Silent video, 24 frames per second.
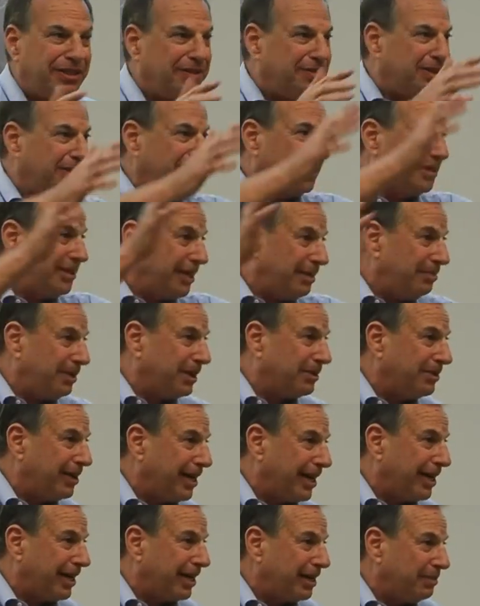It was a
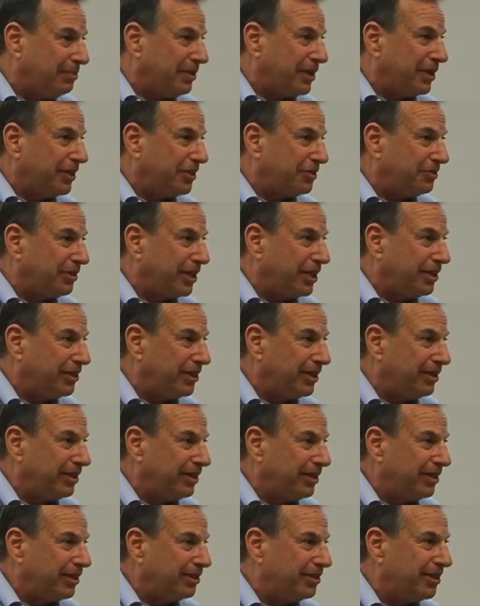Democratic
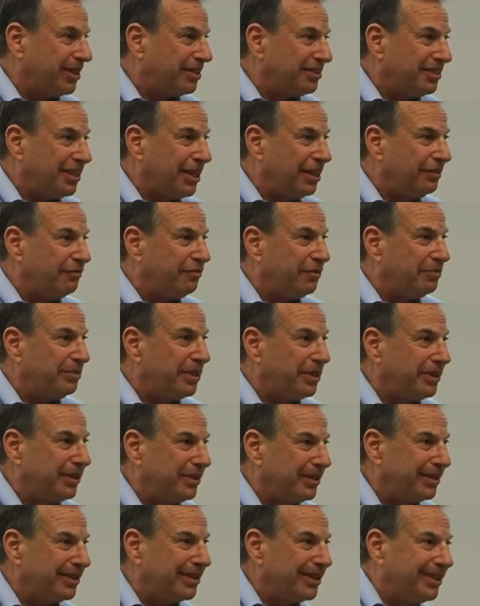administration. Does that sound
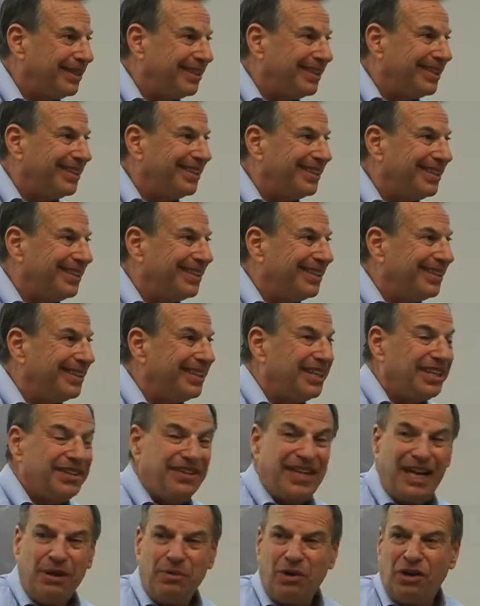familiar?
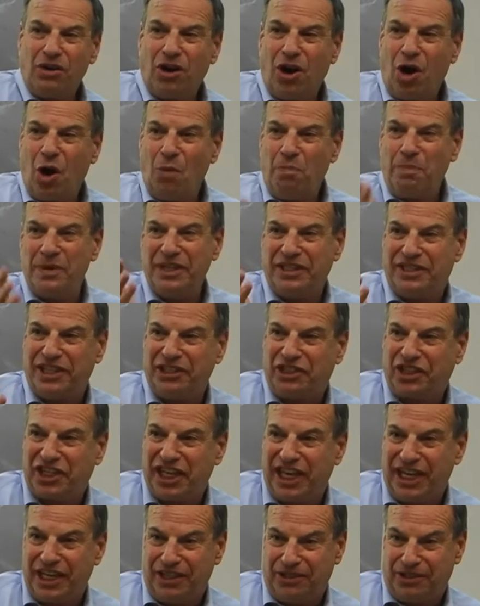They were open to
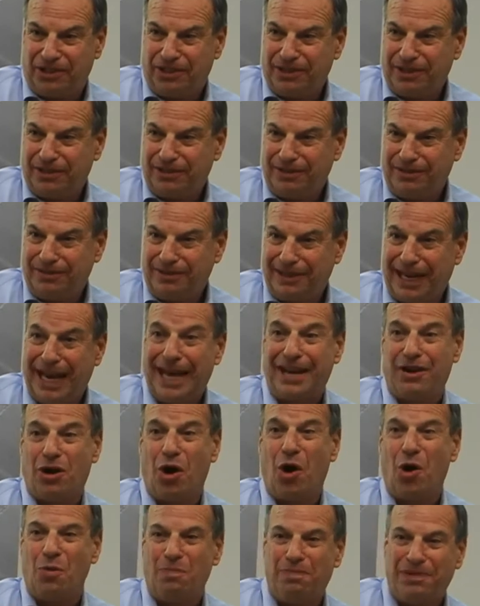change and
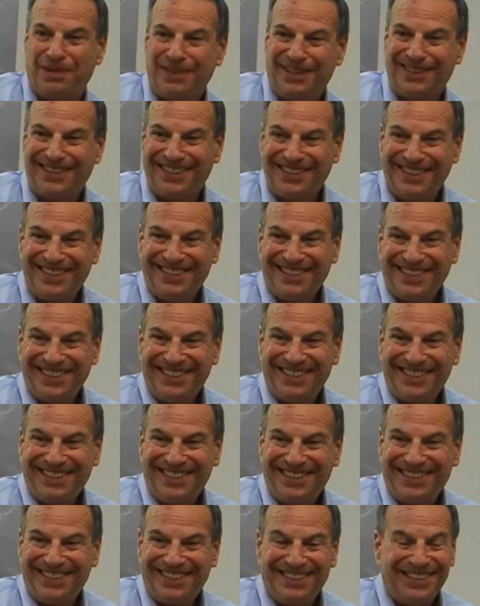hope.
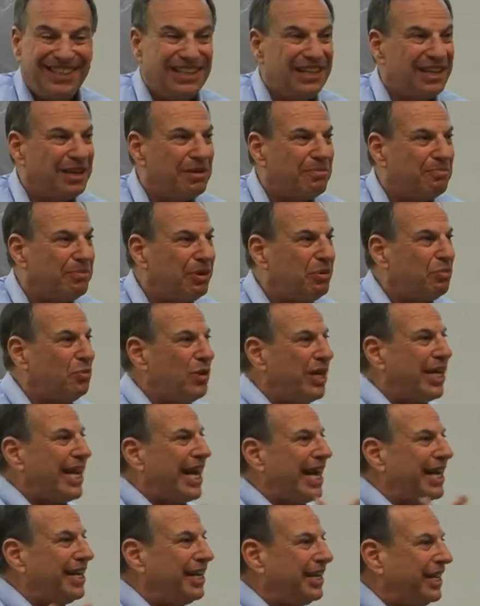But we
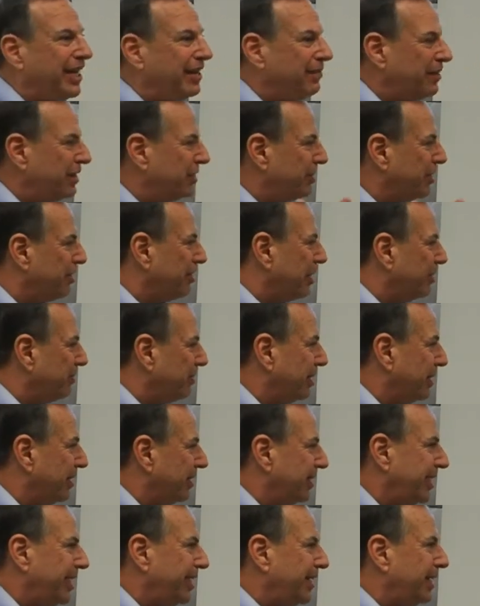had to give it to them.
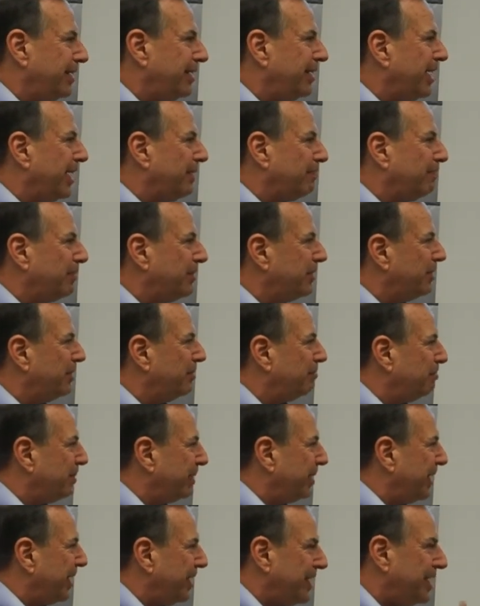They didn't
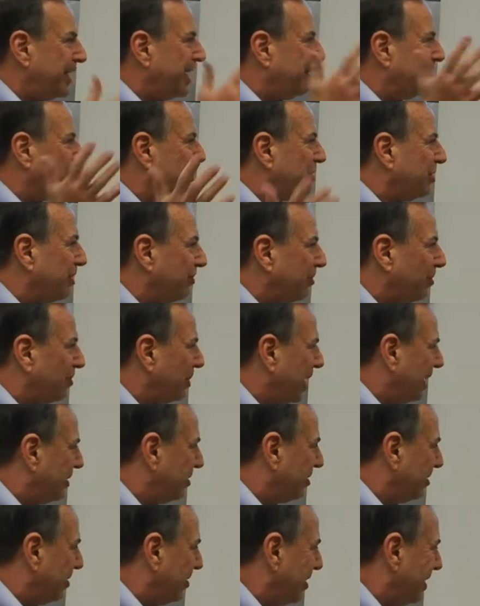have a civil
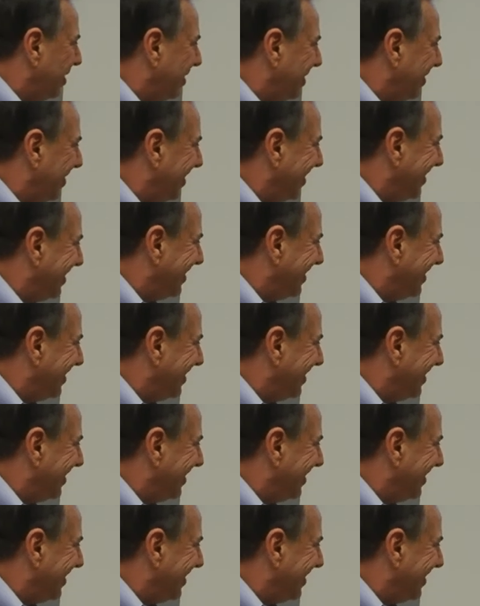rights law.